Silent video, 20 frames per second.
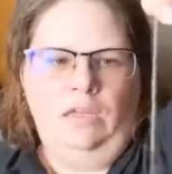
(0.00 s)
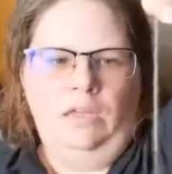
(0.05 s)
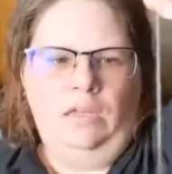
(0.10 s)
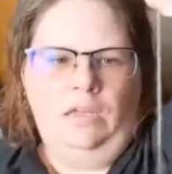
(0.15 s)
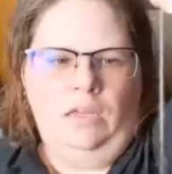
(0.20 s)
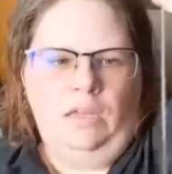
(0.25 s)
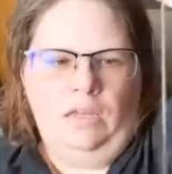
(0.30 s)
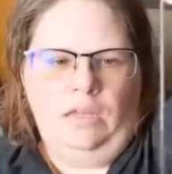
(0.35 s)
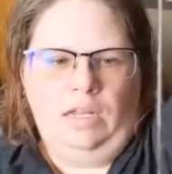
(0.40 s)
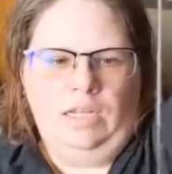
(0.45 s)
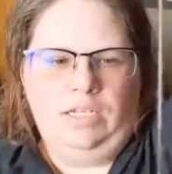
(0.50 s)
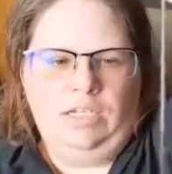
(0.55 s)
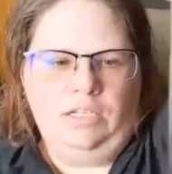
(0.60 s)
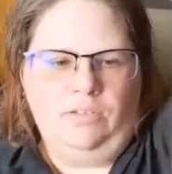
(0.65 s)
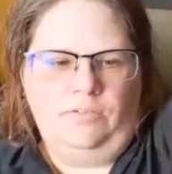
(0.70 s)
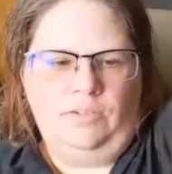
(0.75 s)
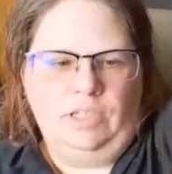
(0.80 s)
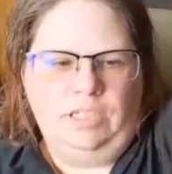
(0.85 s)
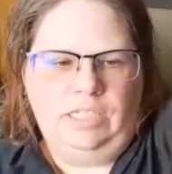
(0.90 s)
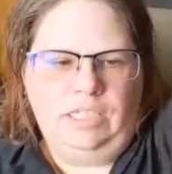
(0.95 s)
And I just
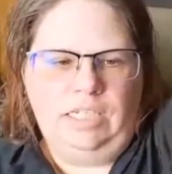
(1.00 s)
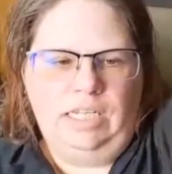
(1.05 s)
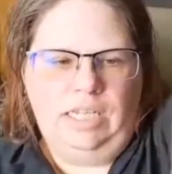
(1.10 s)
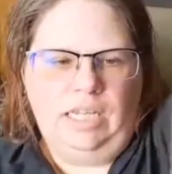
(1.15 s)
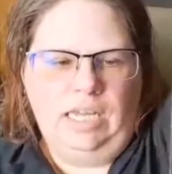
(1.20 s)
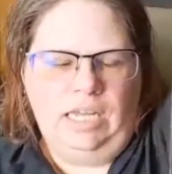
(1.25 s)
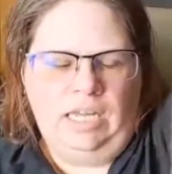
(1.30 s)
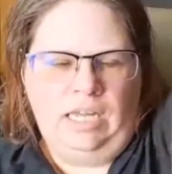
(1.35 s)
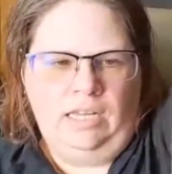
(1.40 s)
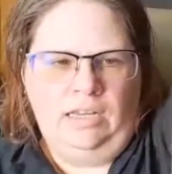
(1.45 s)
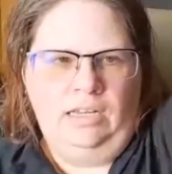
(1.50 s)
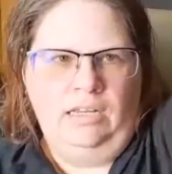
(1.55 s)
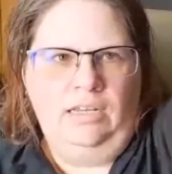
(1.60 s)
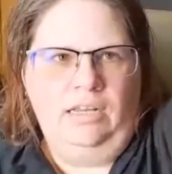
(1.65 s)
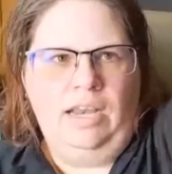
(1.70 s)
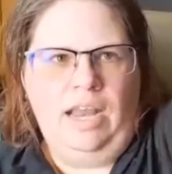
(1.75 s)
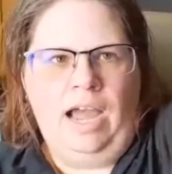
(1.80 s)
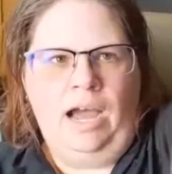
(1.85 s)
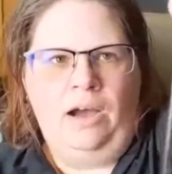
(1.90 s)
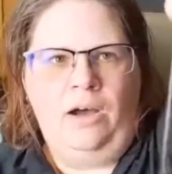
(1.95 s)
flicked it again.
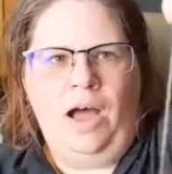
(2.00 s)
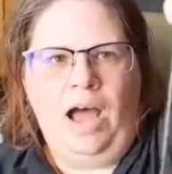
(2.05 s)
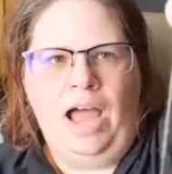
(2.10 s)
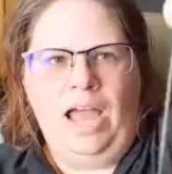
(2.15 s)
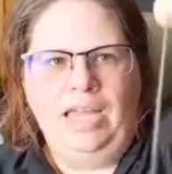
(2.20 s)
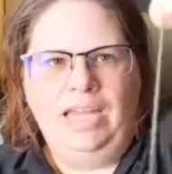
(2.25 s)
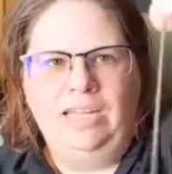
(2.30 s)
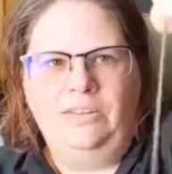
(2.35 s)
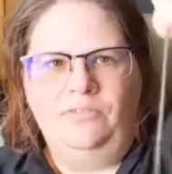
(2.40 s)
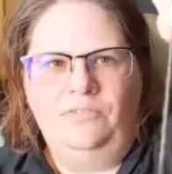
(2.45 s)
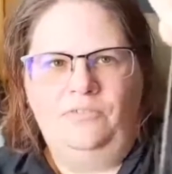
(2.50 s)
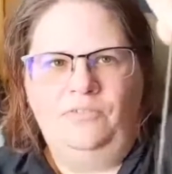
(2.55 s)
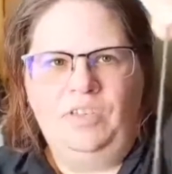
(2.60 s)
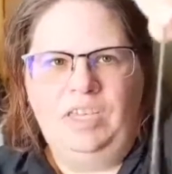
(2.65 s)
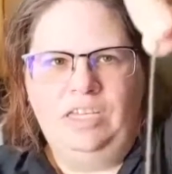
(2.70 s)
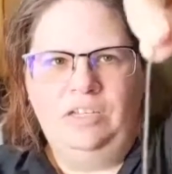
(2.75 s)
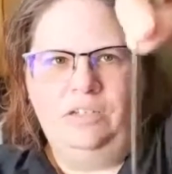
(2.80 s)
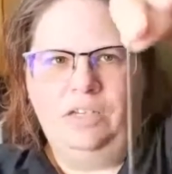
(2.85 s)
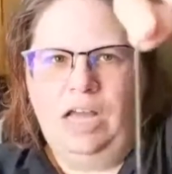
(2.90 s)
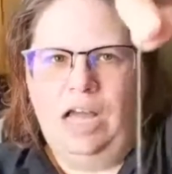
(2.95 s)
Now I can
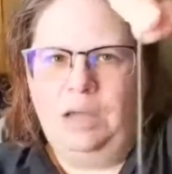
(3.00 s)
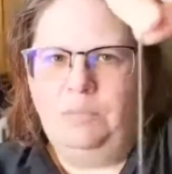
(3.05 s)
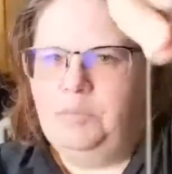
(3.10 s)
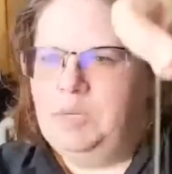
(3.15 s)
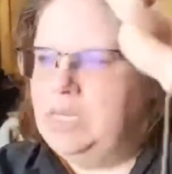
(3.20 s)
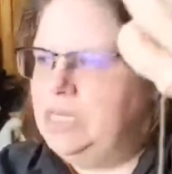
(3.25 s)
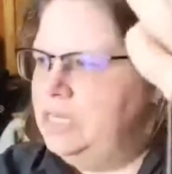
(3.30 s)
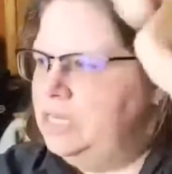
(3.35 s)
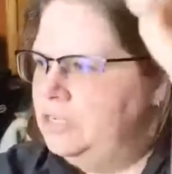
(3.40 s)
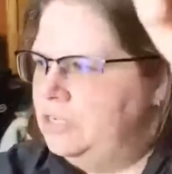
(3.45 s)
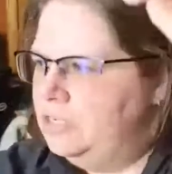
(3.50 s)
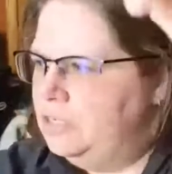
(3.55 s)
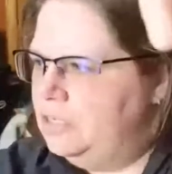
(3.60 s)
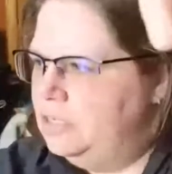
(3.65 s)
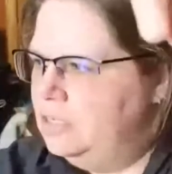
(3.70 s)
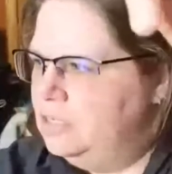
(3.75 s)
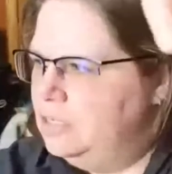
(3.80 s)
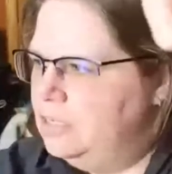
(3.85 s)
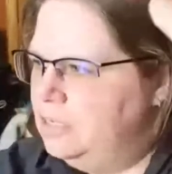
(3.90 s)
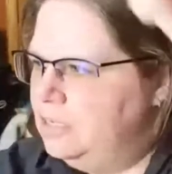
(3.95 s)
feel up here
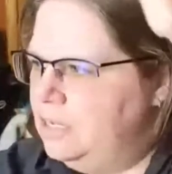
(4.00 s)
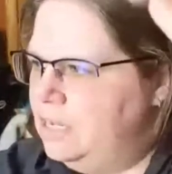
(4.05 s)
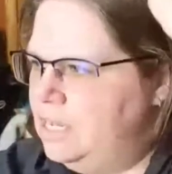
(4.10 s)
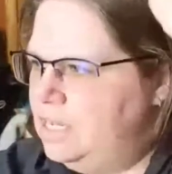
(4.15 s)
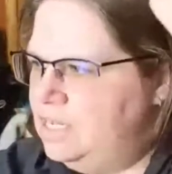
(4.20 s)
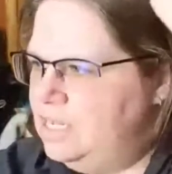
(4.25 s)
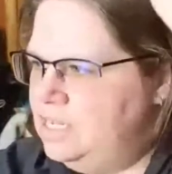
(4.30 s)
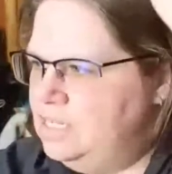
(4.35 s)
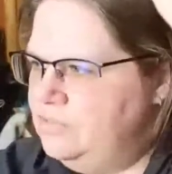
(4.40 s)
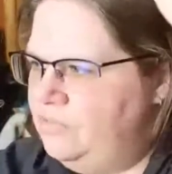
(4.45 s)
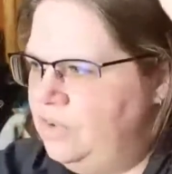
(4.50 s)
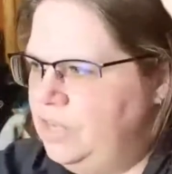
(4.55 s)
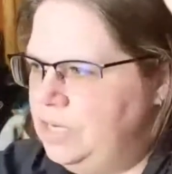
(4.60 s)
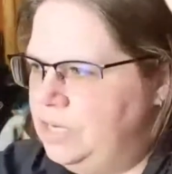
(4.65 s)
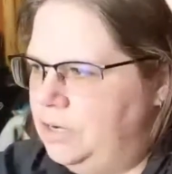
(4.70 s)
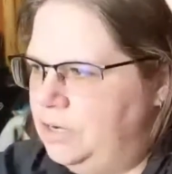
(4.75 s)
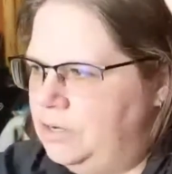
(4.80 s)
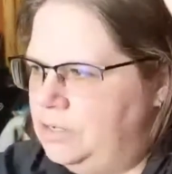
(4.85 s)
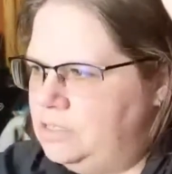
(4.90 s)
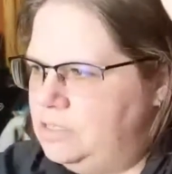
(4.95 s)
in these
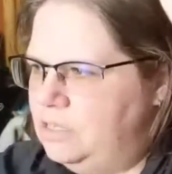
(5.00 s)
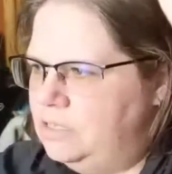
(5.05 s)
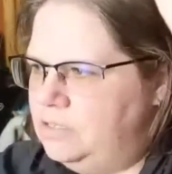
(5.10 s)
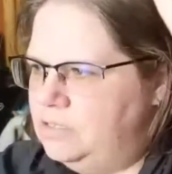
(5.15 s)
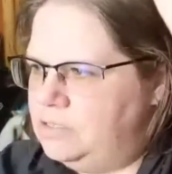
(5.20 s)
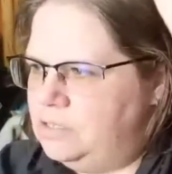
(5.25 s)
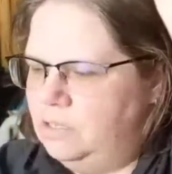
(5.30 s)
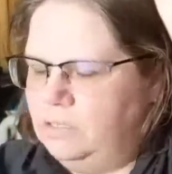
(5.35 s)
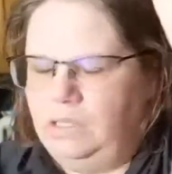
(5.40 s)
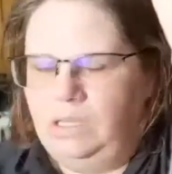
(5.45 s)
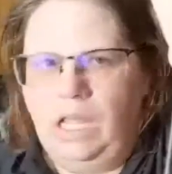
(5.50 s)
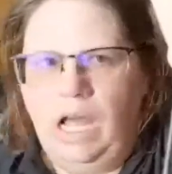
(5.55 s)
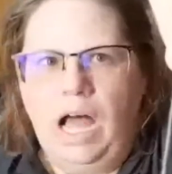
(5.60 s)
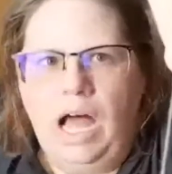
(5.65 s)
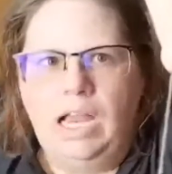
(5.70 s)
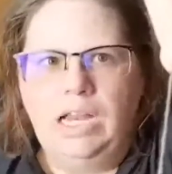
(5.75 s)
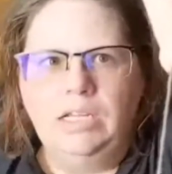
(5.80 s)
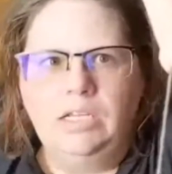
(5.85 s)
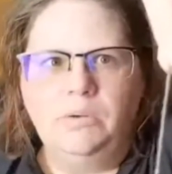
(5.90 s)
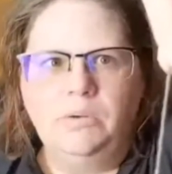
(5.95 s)
fingers that there's a lot
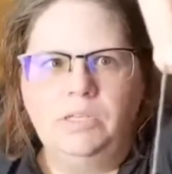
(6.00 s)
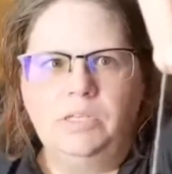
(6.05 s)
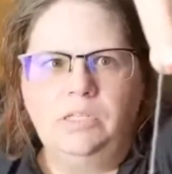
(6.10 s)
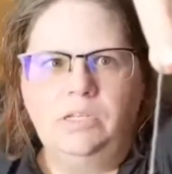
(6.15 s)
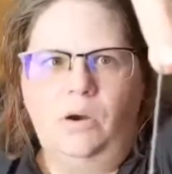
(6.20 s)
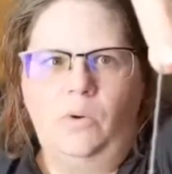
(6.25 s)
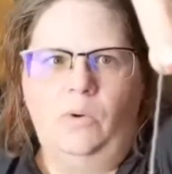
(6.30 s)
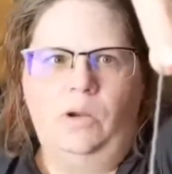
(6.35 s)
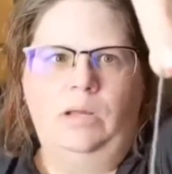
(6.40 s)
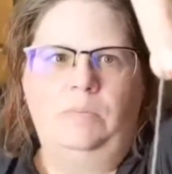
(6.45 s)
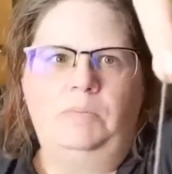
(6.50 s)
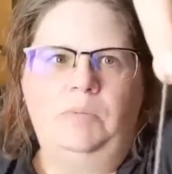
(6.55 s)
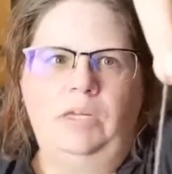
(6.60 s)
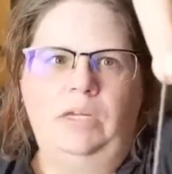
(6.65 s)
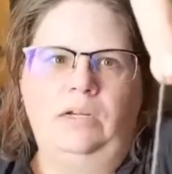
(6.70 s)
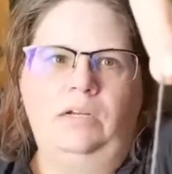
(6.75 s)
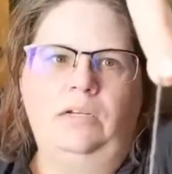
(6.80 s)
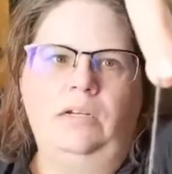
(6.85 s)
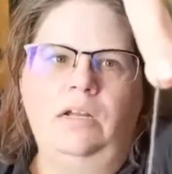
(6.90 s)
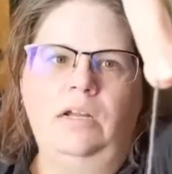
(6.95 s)
of twist going up
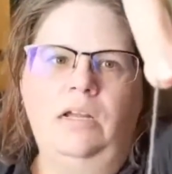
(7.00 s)
there.